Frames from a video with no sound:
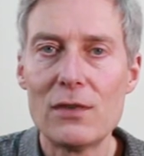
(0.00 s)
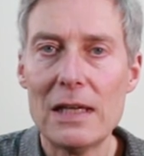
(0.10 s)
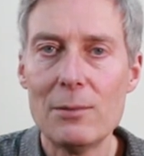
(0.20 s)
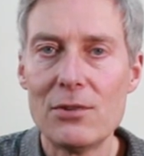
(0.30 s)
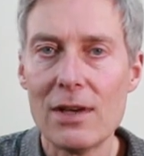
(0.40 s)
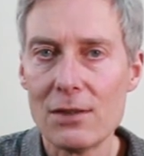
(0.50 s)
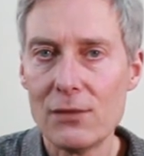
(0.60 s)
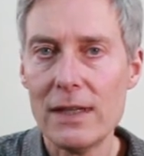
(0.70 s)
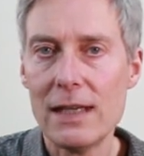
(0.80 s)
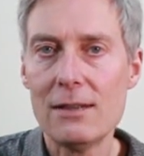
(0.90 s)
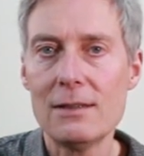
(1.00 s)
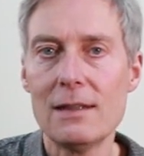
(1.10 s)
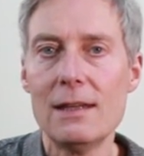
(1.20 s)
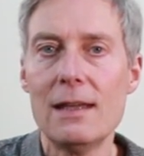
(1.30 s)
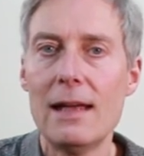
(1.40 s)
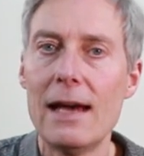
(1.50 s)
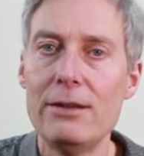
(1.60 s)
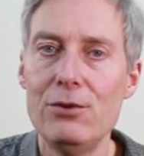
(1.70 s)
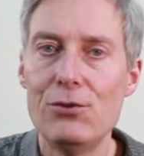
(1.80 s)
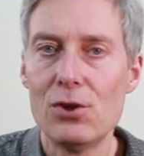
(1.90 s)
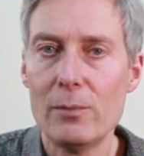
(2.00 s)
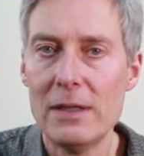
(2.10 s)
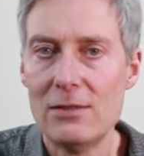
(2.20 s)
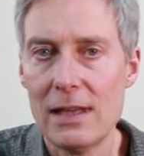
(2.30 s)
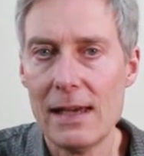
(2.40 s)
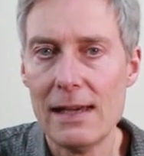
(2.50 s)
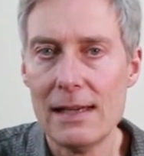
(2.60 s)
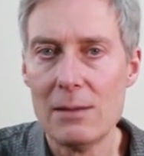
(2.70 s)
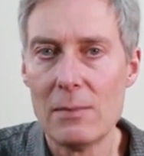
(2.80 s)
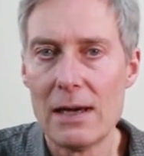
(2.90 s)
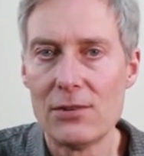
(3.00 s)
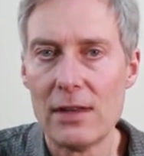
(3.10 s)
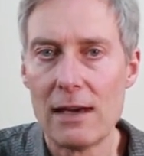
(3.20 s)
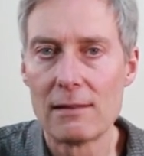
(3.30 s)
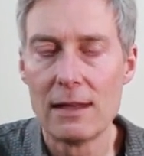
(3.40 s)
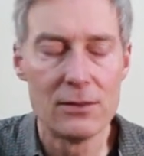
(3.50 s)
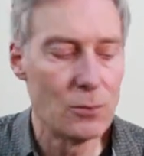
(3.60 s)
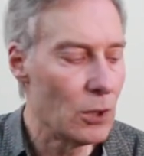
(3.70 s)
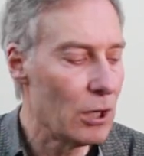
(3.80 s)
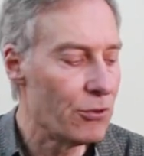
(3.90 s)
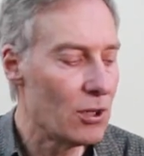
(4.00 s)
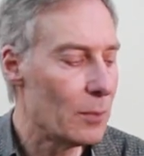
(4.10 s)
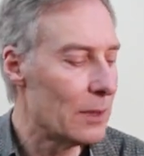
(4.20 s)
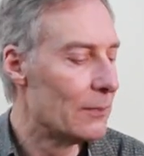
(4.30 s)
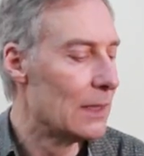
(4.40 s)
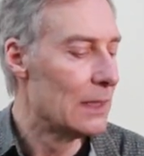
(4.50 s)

Flame Guitars video and you join me today in my South London workshop.